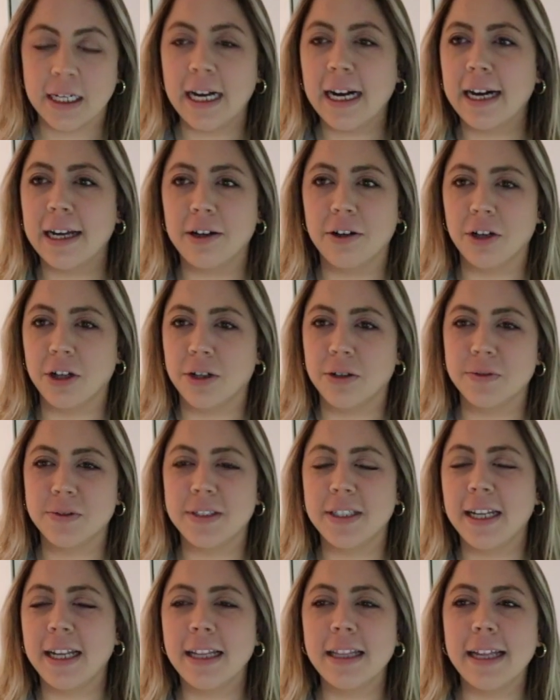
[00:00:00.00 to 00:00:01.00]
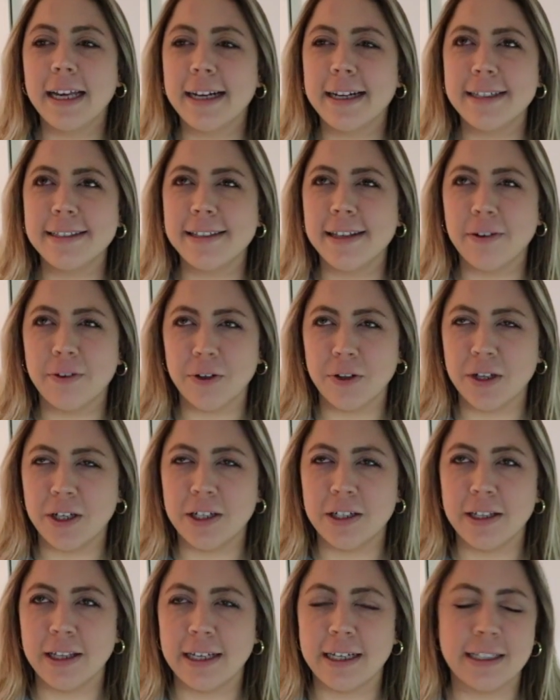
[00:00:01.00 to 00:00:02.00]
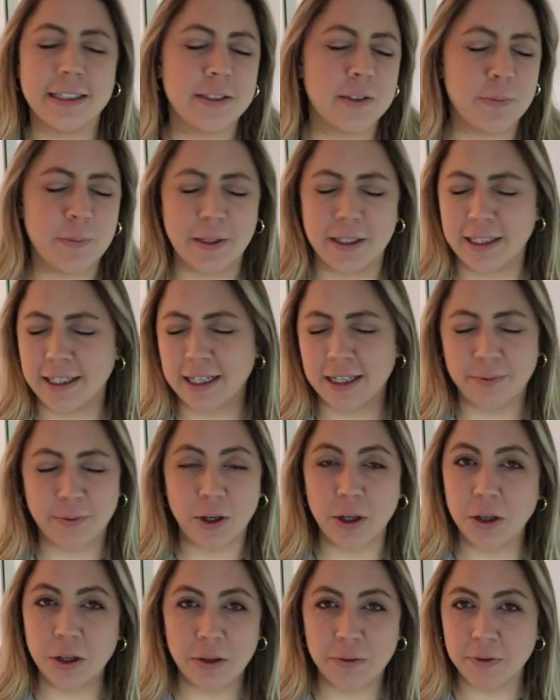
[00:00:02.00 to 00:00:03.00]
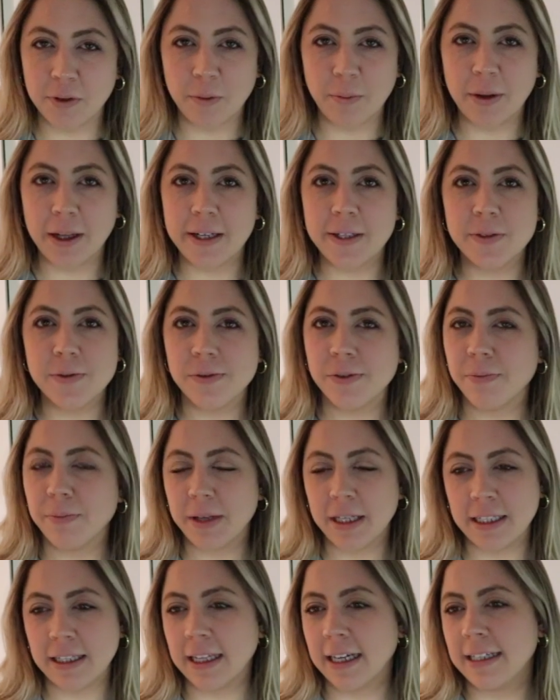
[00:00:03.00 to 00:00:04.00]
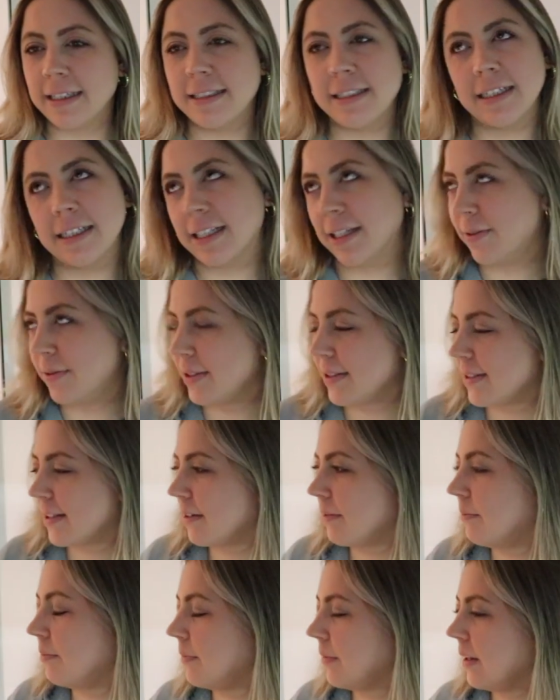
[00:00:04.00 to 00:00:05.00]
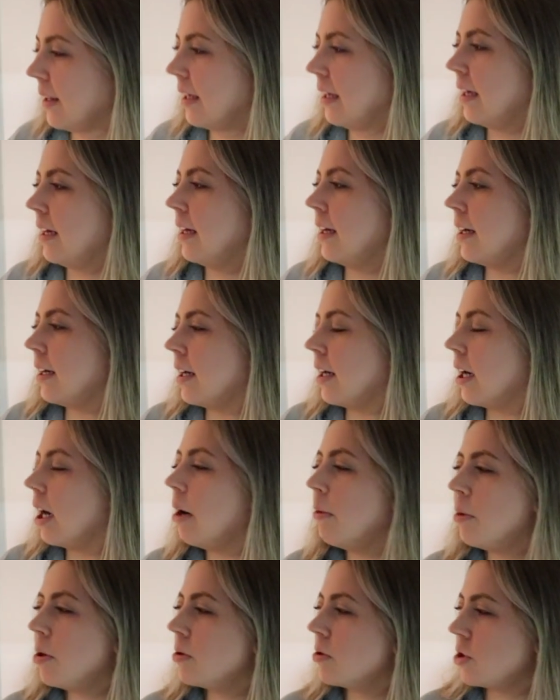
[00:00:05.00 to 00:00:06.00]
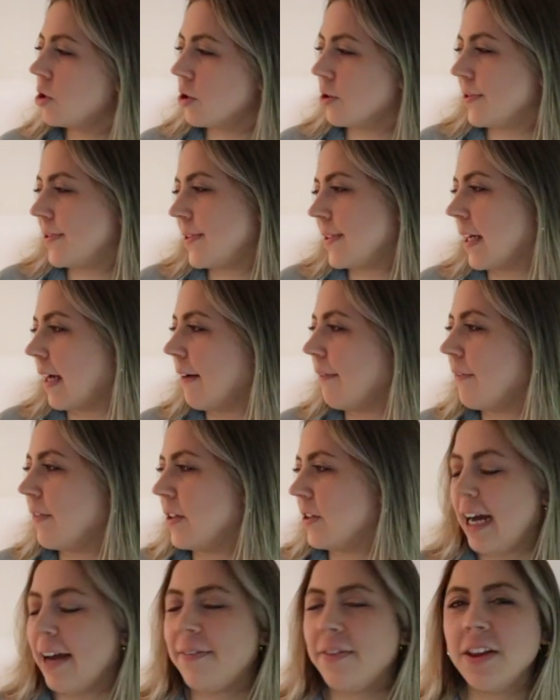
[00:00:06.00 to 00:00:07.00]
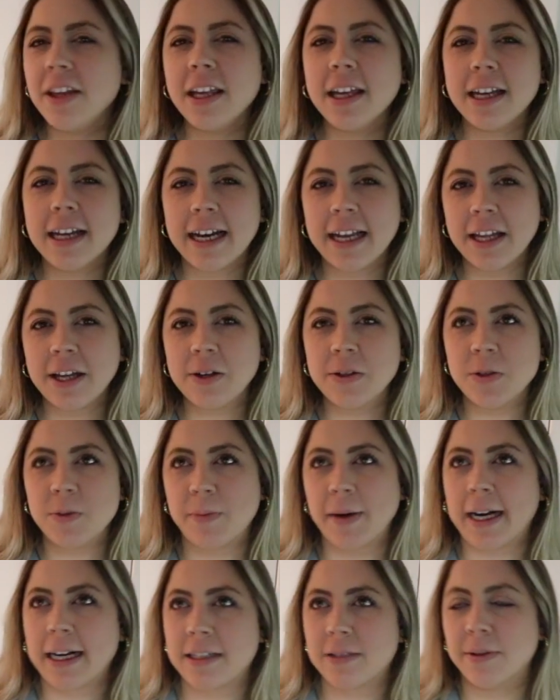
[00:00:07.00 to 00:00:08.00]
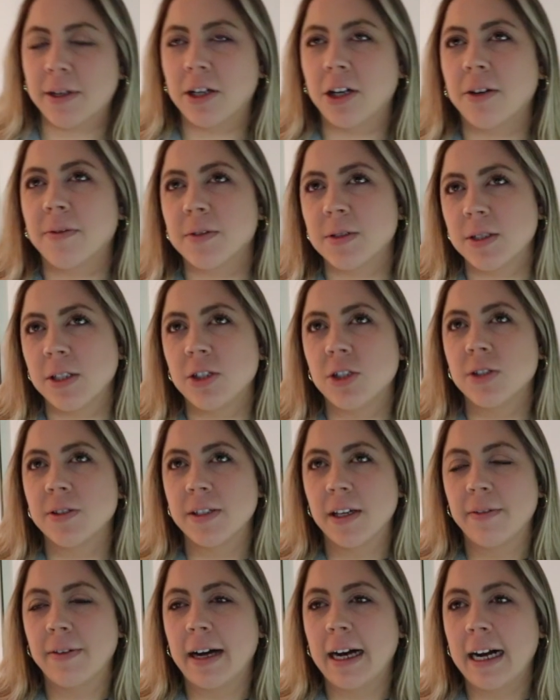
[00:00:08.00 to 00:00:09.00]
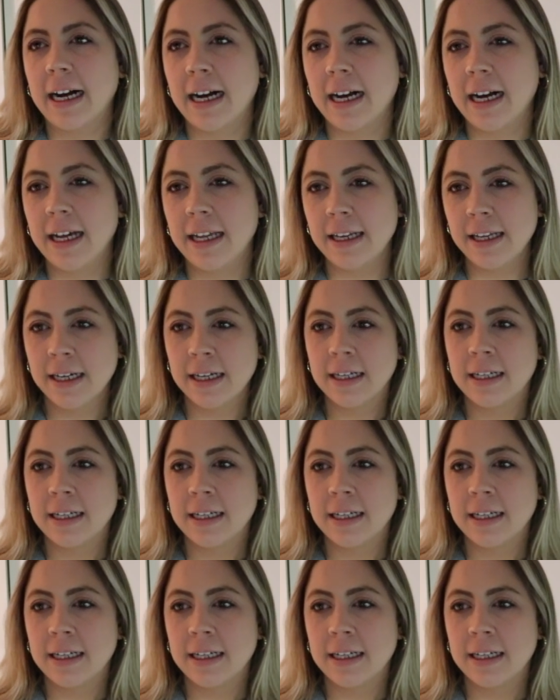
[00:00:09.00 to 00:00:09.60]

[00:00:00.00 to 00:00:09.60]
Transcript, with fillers: I don't know. Today, like I said earlier, like it's been kind of all over the place with me like dealing with some emotional stuff that I feel like it kind of goes back to my conversations I've had